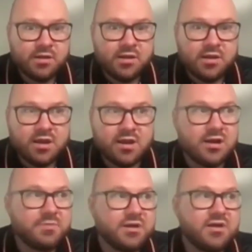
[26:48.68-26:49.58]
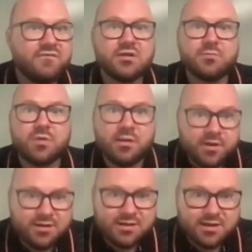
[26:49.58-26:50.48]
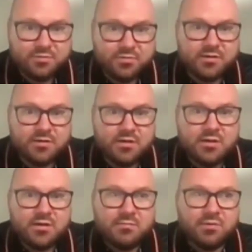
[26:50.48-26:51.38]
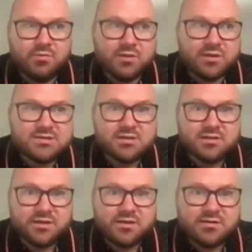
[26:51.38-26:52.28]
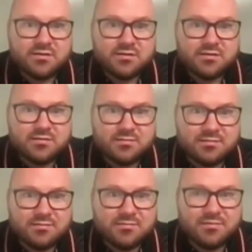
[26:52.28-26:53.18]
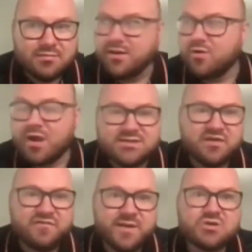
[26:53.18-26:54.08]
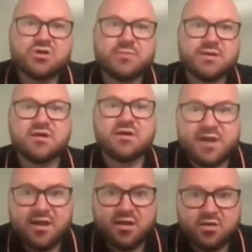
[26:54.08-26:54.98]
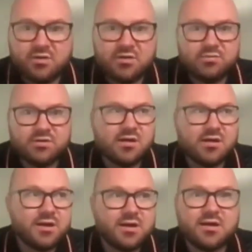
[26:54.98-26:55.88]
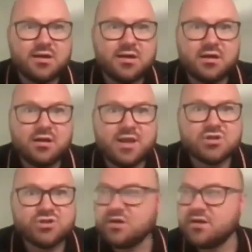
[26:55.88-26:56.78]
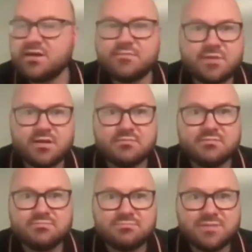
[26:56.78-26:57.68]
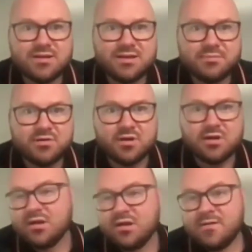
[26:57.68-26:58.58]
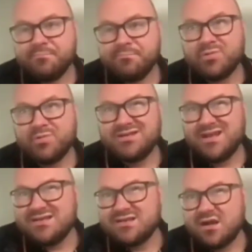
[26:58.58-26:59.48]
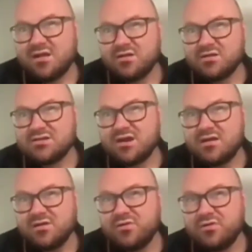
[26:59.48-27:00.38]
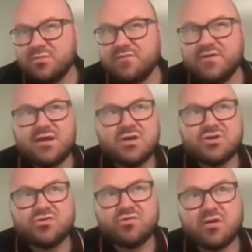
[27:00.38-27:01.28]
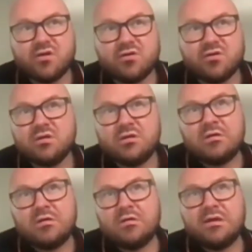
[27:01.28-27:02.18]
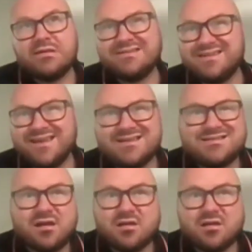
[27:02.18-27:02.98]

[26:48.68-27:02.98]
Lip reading: I could opt to convert the property at that point. But realistically, I self-manage all my stuff now. At retirement, I hire a manager and I get them to do it. But with today's dollars, not including my vacation rental, in today's dollars,